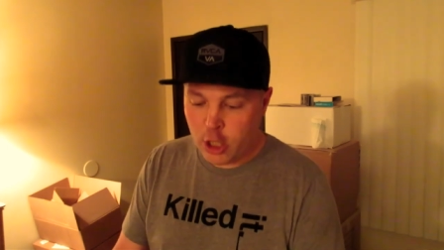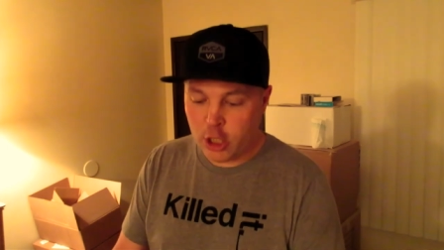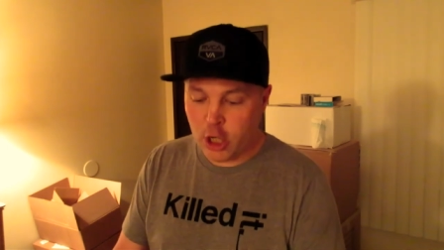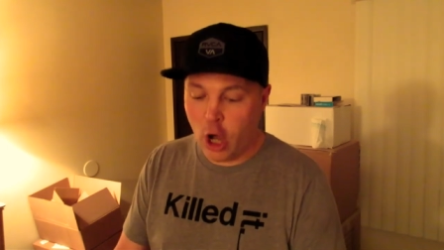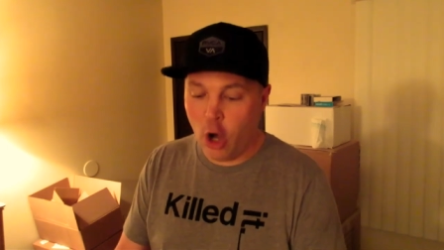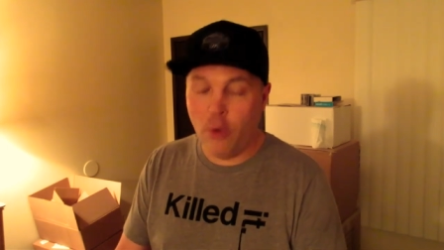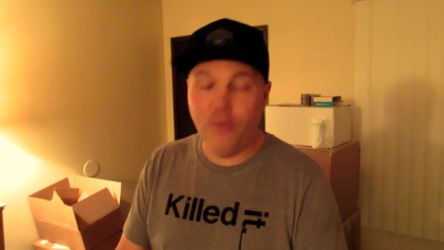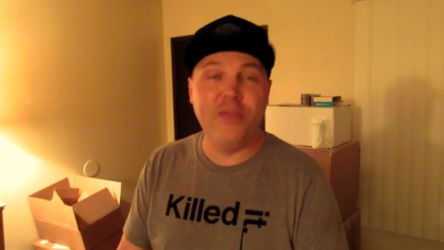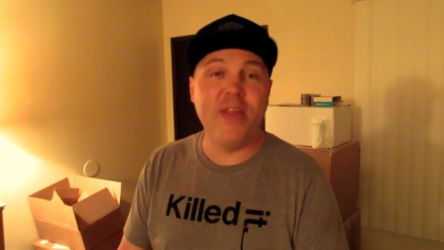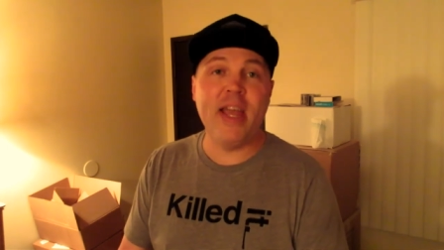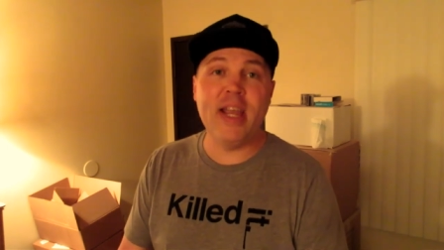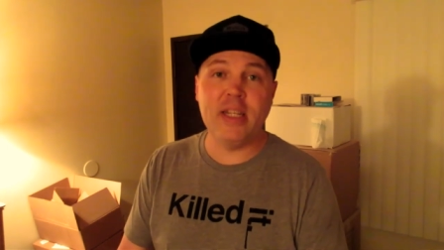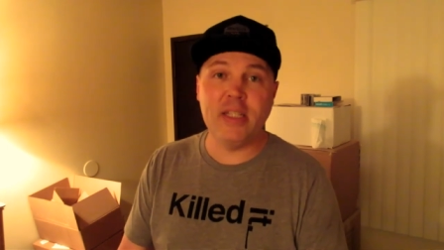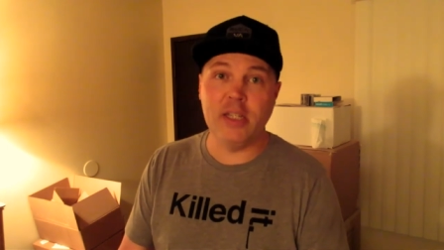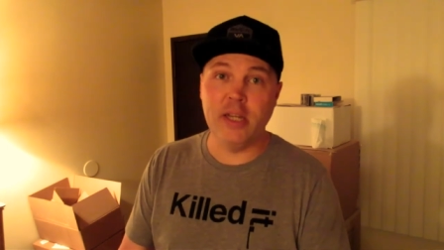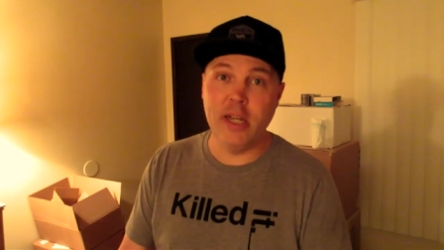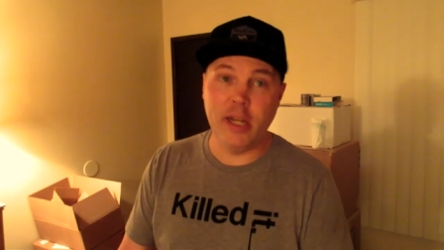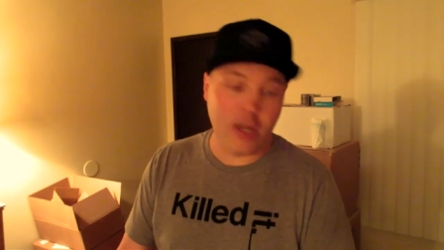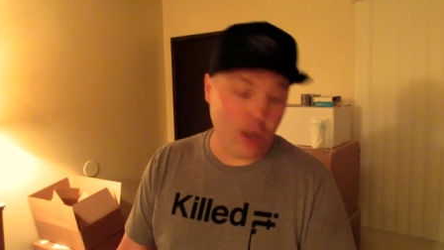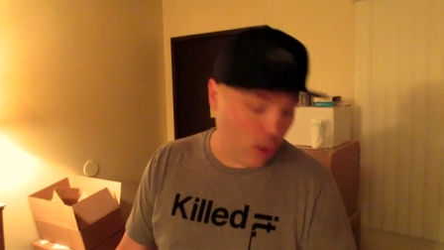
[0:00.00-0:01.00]
Yo,
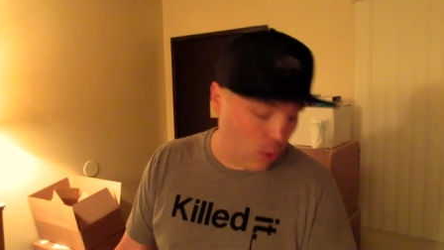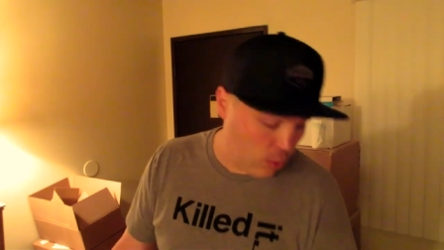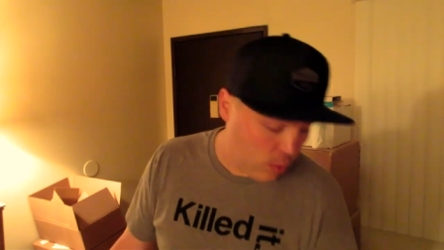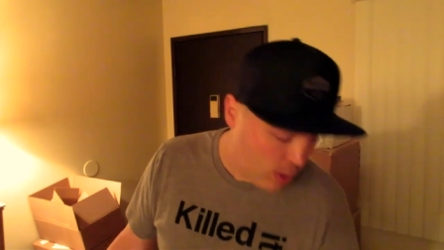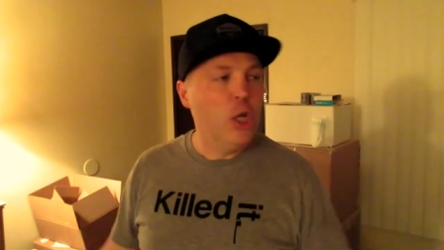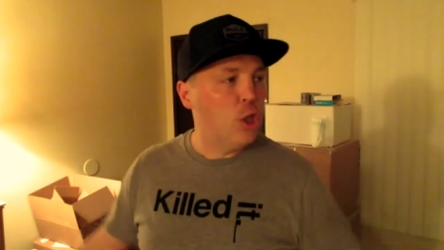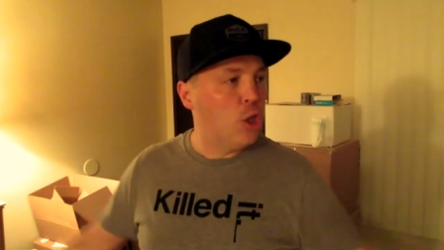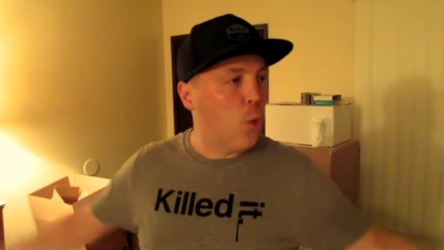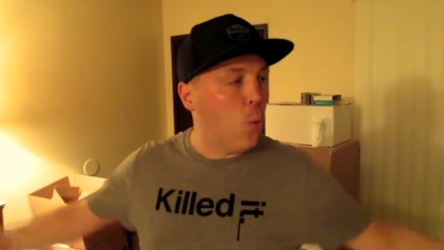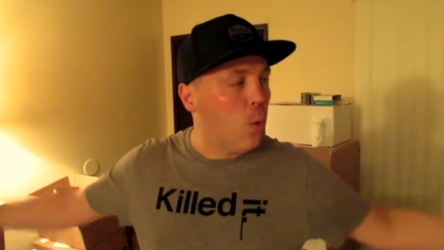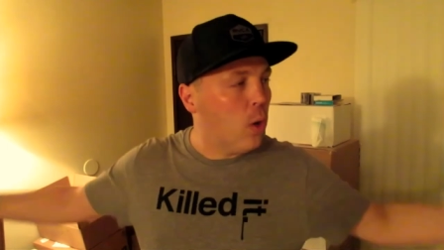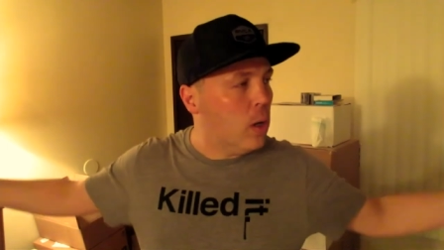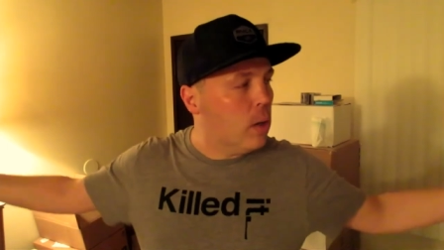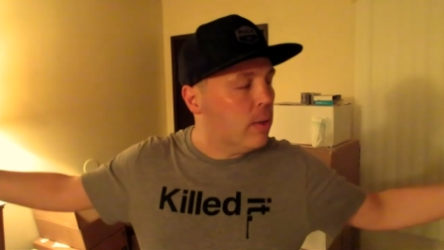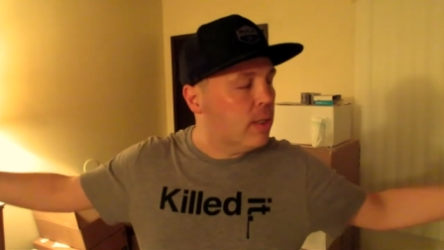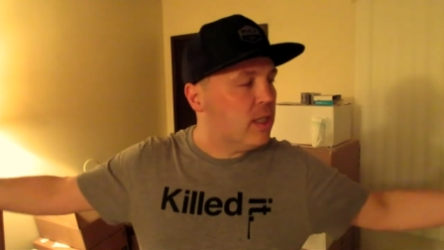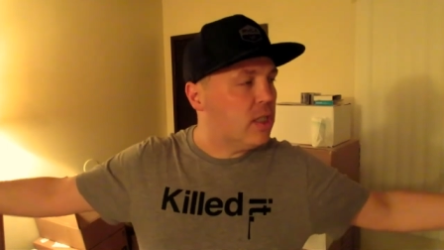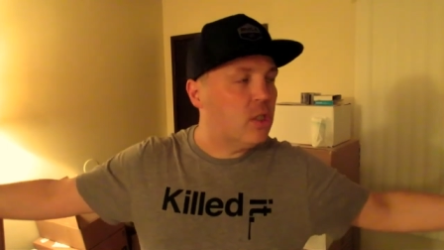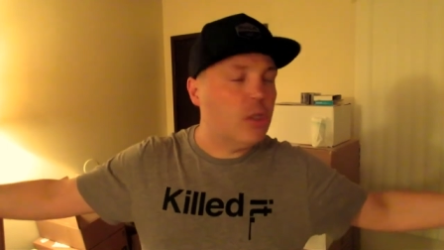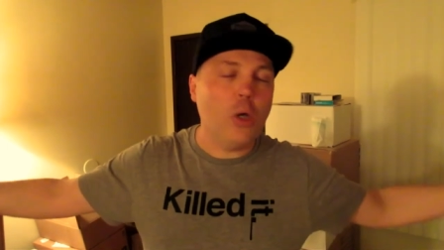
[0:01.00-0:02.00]
thanks Nico. The
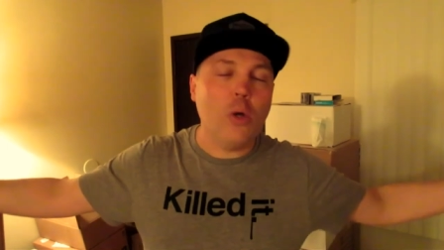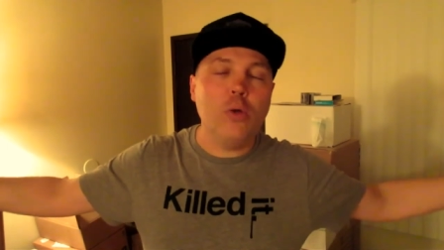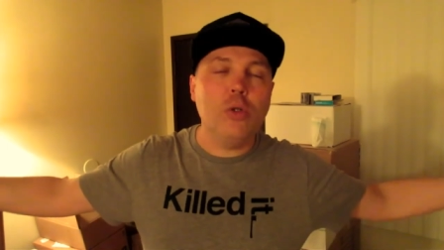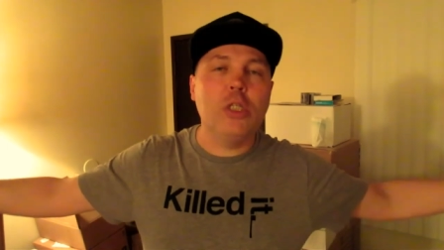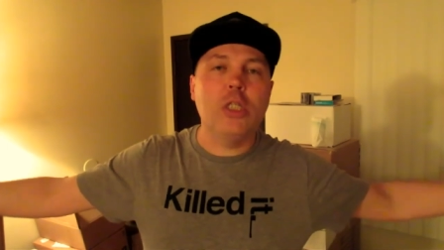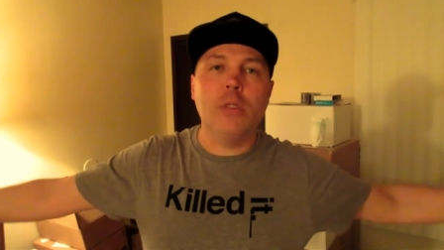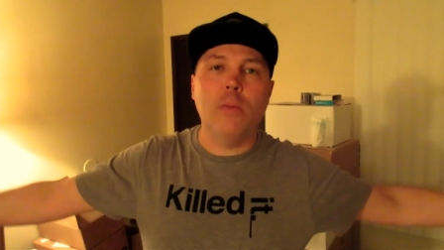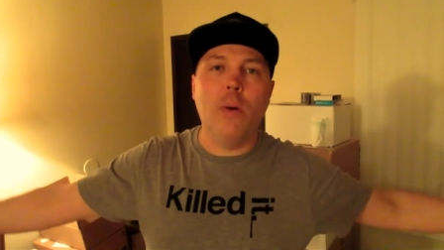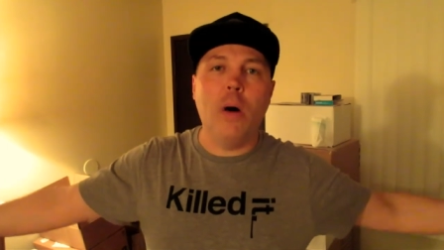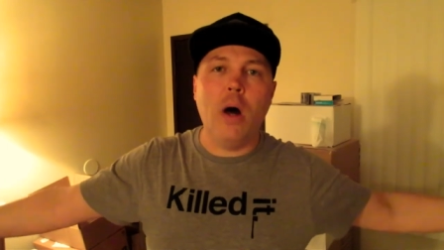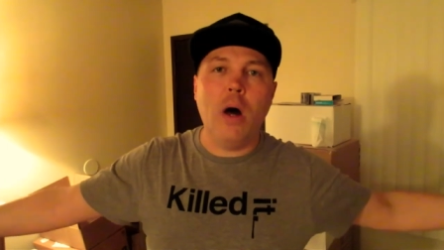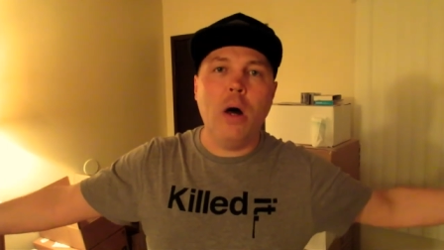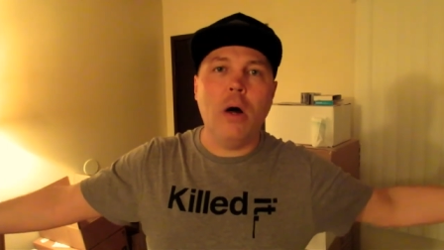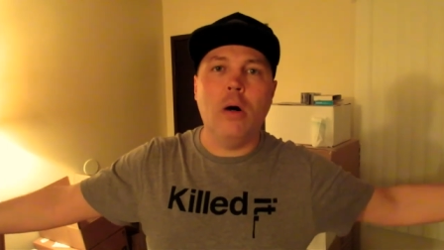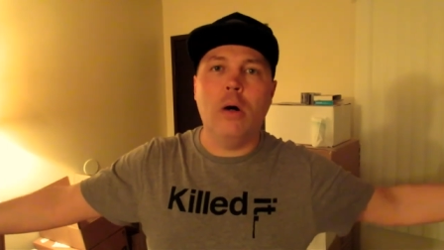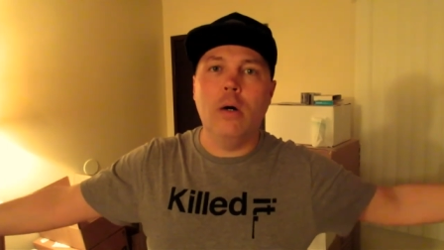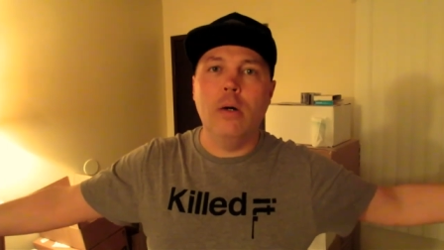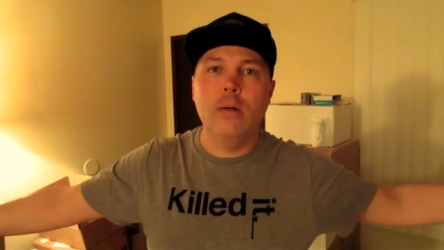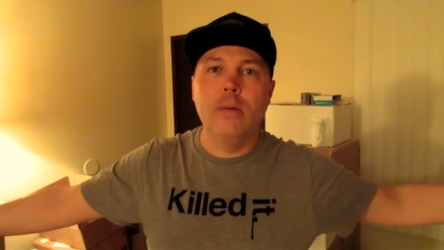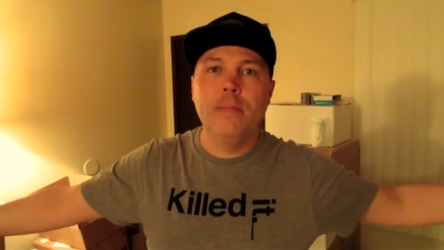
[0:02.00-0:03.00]
world is so
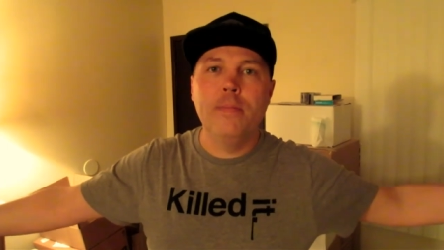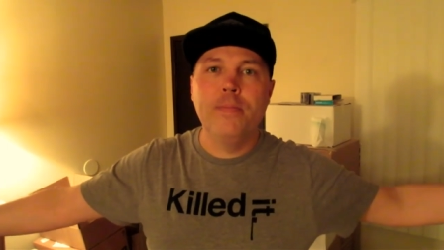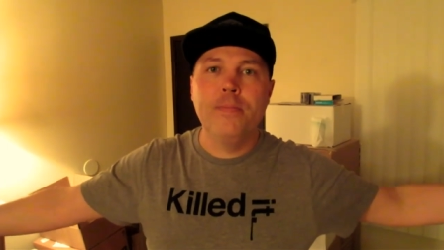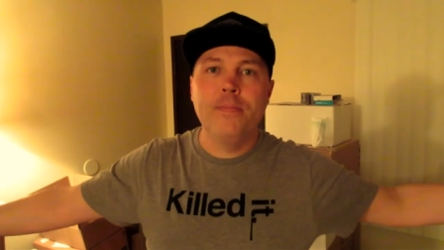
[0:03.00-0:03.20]
small.